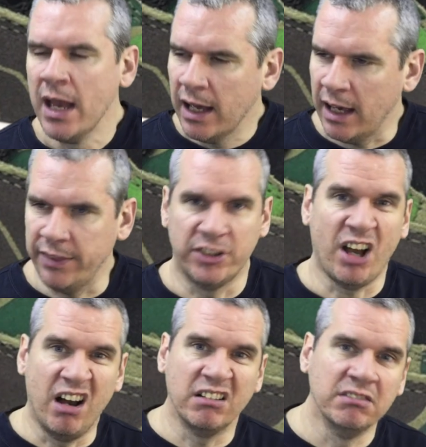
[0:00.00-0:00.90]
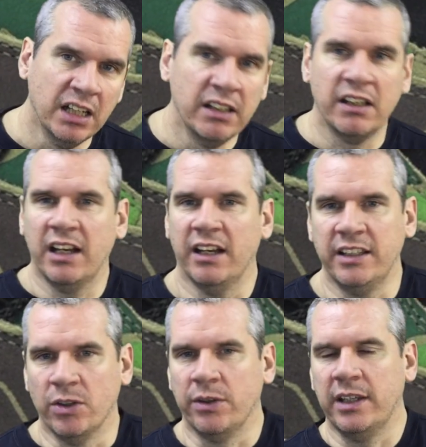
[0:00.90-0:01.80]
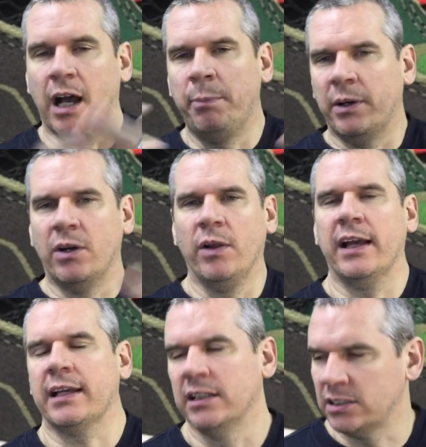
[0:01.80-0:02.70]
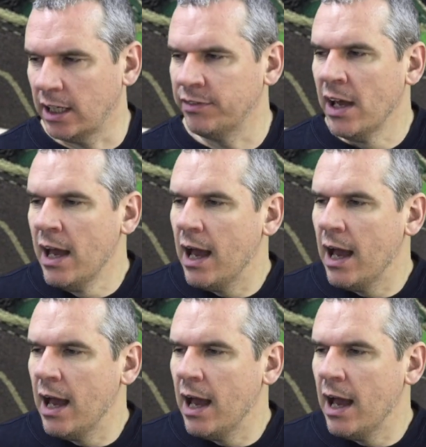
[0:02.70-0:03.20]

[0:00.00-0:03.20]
The tongue, you know, the upper, all that kind of stuff.